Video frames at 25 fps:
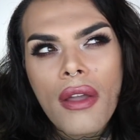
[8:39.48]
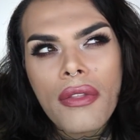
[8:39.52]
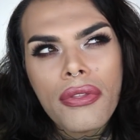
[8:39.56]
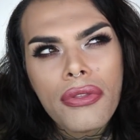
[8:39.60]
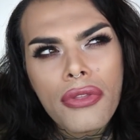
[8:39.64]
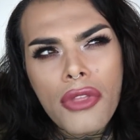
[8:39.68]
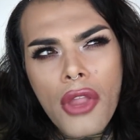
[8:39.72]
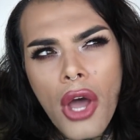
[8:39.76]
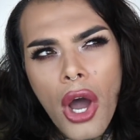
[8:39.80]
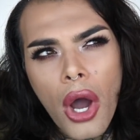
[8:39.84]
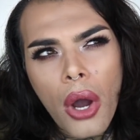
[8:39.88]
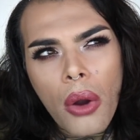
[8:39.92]

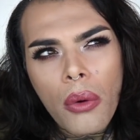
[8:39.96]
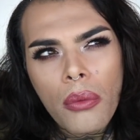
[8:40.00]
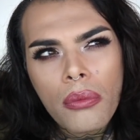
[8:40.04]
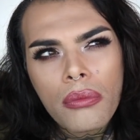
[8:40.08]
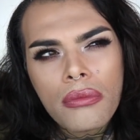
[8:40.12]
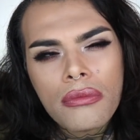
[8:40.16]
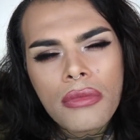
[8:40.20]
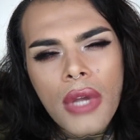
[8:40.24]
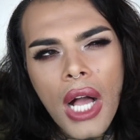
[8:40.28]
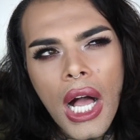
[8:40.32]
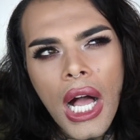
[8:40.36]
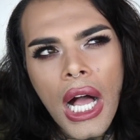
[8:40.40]

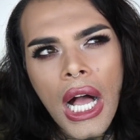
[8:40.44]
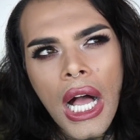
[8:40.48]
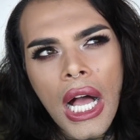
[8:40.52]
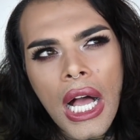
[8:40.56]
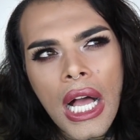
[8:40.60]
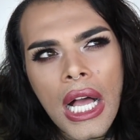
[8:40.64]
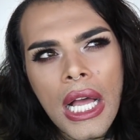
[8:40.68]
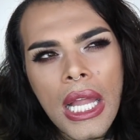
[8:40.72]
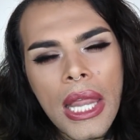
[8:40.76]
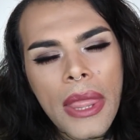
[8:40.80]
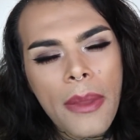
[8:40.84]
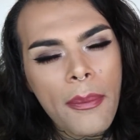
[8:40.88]

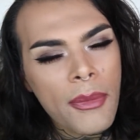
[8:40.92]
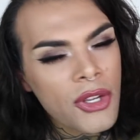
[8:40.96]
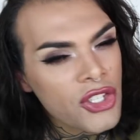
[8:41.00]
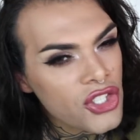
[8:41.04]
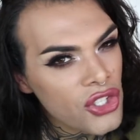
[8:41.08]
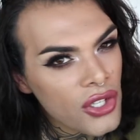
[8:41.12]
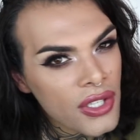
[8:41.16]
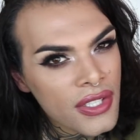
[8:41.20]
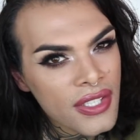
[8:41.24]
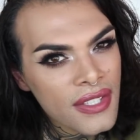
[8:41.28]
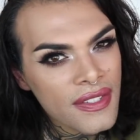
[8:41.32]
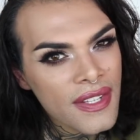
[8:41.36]
The
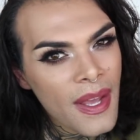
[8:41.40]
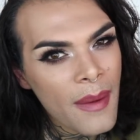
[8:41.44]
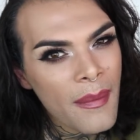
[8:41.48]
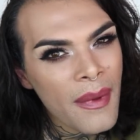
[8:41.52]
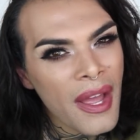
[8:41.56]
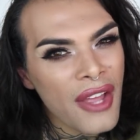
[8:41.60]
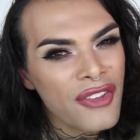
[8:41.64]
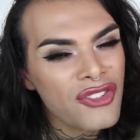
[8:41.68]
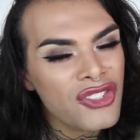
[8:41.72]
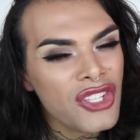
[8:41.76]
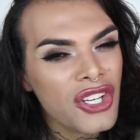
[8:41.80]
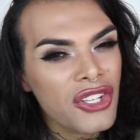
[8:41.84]
majority of
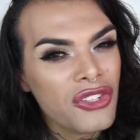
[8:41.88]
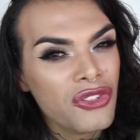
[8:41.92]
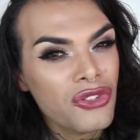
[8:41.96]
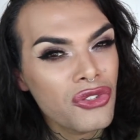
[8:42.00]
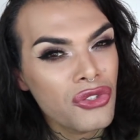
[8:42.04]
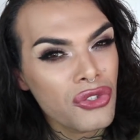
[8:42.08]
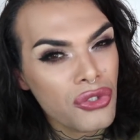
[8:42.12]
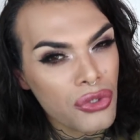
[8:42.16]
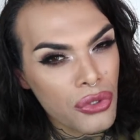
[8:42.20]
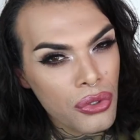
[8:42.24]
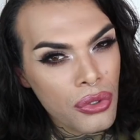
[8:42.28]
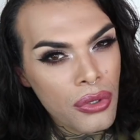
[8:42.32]
them, they
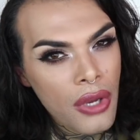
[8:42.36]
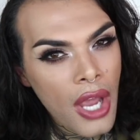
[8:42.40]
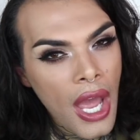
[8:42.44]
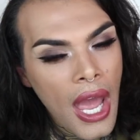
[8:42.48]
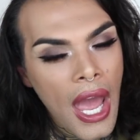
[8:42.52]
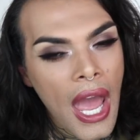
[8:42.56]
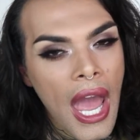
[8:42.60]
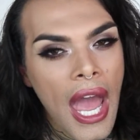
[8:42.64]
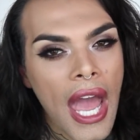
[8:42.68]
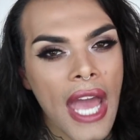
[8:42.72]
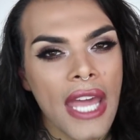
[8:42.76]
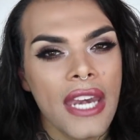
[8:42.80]
do,
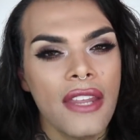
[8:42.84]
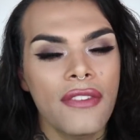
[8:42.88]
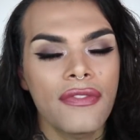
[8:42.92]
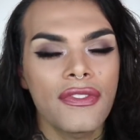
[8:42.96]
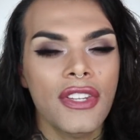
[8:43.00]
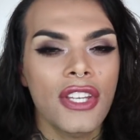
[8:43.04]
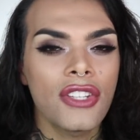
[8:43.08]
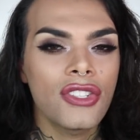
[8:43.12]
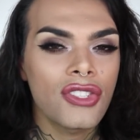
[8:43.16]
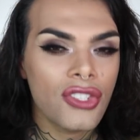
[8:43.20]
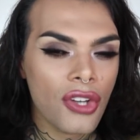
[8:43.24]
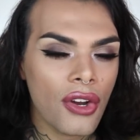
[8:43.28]
and
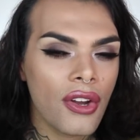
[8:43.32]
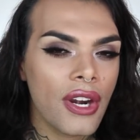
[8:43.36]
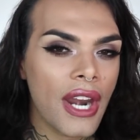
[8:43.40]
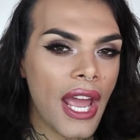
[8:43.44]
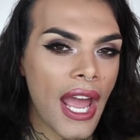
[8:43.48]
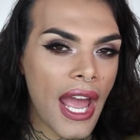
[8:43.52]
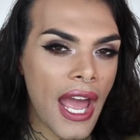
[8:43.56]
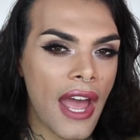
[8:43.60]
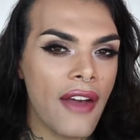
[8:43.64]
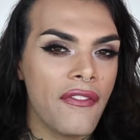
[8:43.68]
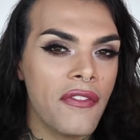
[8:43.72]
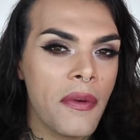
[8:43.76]
if they
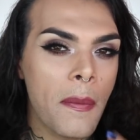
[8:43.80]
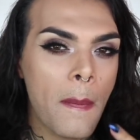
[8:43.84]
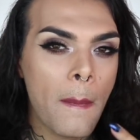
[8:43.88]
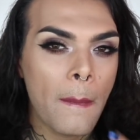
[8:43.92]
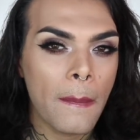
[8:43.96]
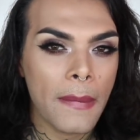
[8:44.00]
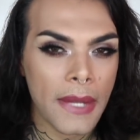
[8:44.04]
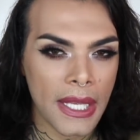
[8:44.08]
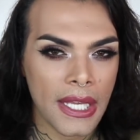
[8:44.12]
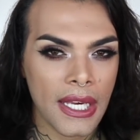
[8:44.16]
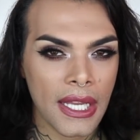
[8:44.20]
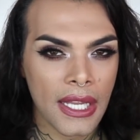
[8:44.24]
don't have a
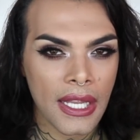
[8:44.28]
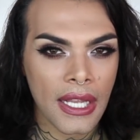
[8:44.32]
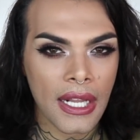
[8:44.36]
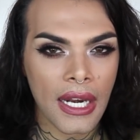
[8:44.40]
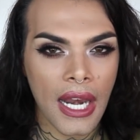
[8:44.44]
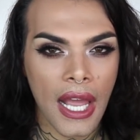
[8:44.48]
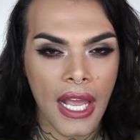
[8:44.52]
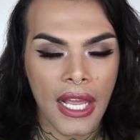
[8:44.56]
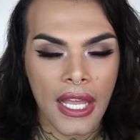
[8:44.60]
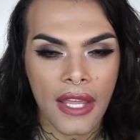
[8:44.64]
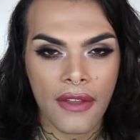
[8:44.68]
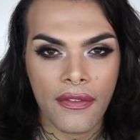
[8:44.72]
meaning,
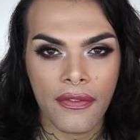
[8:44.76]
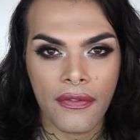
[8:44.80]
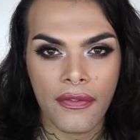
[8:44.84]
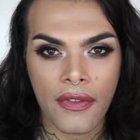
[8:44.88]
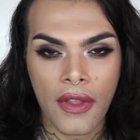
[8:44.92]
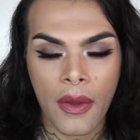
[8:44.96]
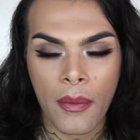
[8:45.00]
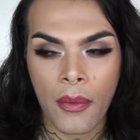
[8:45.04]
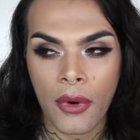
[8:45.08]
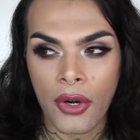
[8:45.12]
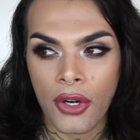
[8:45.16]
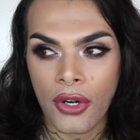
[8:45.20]
like if
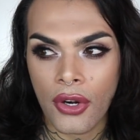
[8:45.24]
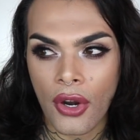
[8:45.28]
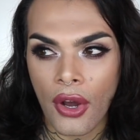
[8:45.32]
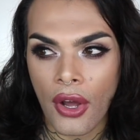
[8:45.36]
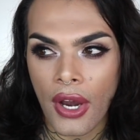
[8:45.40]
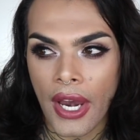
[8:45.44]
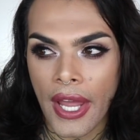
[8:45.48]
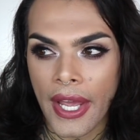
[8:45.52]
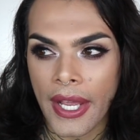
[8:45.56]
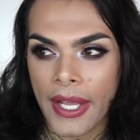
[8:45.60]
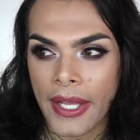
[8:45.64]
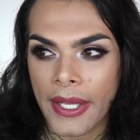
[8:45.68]
they were
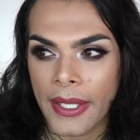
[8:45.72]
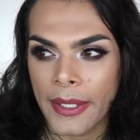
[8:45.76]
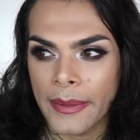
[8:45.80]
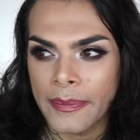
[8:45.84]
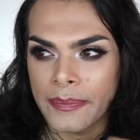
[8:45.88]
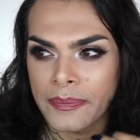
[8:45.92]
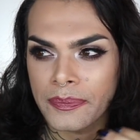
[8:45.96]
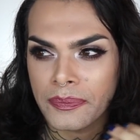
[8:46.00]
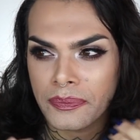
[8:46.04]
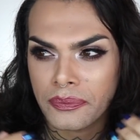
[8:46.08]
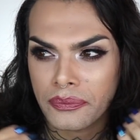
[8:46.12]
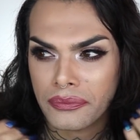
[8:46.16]
not like
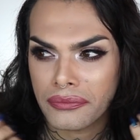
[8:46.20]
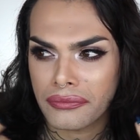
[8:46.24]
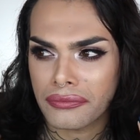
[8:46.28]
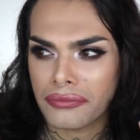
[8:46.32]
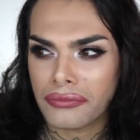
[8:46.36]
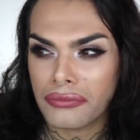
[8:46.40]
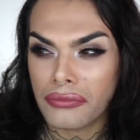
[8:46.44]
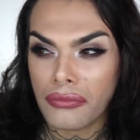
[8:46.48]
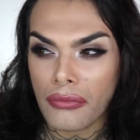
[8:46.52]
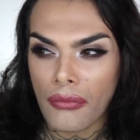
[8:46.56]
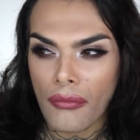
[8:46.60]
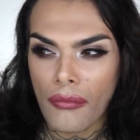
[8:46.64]
a
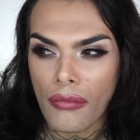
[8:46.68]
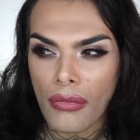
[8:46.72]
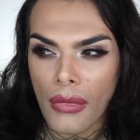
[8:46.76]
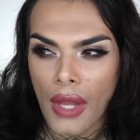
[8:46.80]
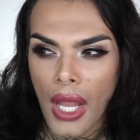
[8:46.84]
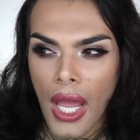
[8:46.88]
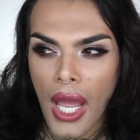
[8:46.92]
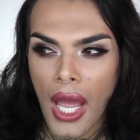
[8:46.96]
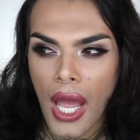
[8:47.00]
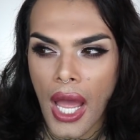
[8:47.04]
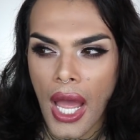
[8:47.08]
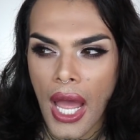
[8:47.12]

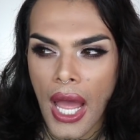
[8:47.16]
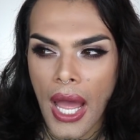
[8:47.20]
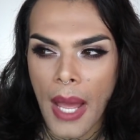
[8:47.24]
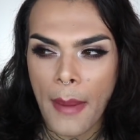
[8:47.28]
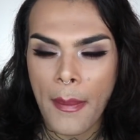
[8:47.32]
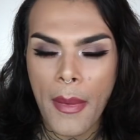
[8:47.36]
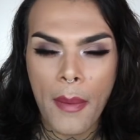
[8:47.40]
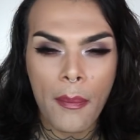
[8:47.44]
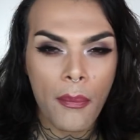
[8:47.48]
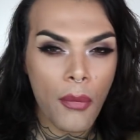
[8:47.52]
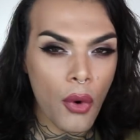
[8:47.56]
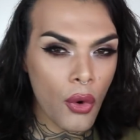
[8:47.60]

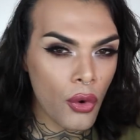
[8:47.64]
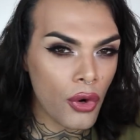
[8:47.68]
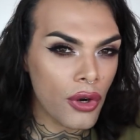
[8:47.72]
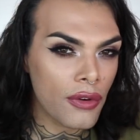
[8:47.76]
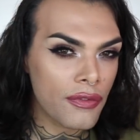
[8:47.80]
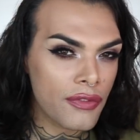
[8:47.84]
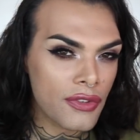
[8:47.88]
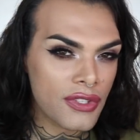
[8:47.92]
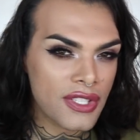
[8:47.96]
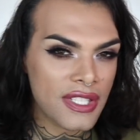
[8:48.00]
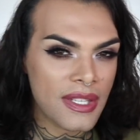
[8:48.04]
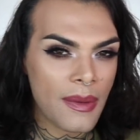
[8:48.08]

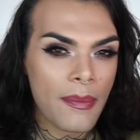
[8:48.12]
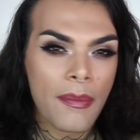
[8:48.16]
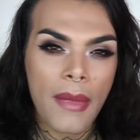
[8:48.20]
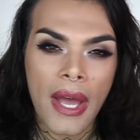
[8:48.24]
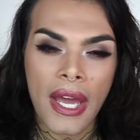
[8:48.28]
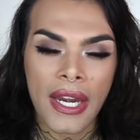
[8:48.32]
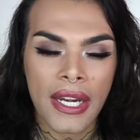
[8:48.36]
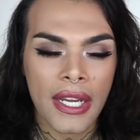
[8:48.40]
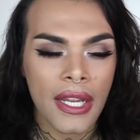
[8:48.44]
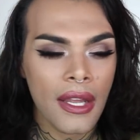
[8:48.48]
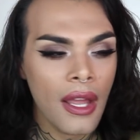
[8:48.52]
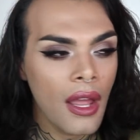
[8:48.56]
memorial for
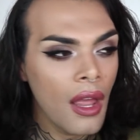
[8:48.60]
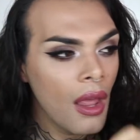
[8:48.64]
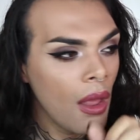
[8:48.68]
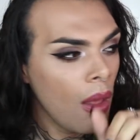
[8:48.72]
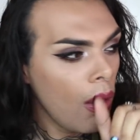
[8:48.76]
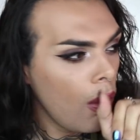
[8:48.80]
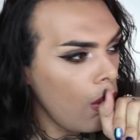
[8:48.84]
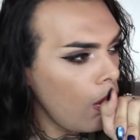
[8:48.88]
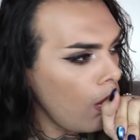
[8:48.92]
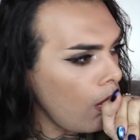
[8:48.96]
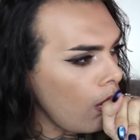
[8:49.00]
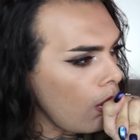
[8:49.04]
somebody,
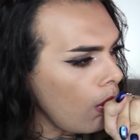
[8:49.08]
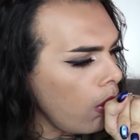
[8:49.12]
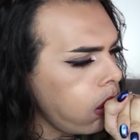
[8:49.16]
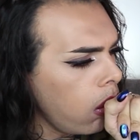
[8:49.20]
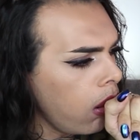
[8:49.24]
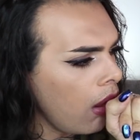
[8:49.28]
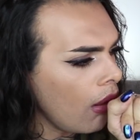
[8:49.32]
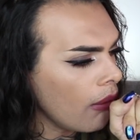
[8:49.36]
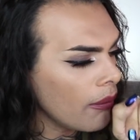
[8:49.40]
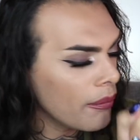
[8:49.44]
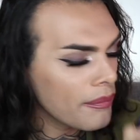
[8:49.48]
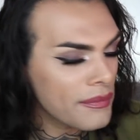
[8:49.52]

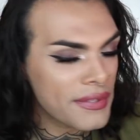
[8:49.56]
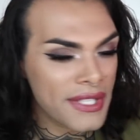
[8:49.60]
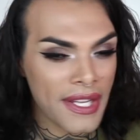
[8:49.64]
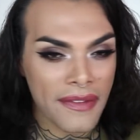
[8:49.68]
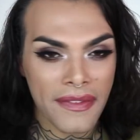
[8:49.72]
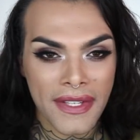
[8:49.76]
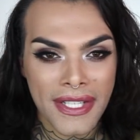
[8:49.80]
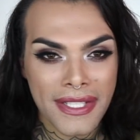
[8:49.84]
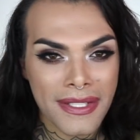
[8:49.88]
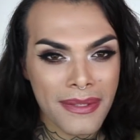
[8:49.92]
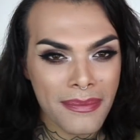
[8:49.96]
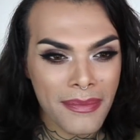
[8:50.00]

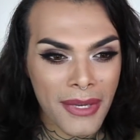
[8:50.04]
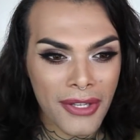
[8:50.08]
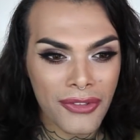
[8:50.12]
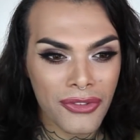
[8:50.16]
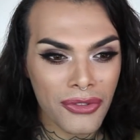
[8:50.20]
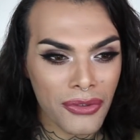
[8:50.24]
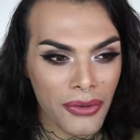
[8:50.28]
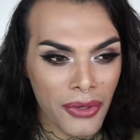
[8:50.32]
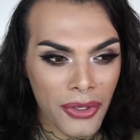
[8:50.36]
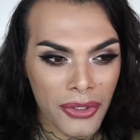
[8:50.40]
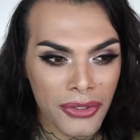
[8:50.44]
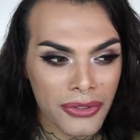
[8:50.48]
something is in my
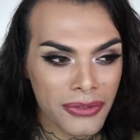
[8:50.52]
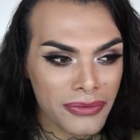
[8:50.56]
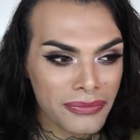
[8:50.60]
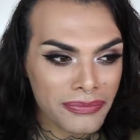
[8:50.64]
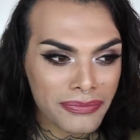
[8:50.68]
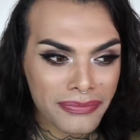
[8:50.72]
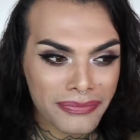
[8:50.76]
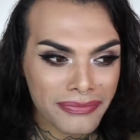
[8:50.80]
throat,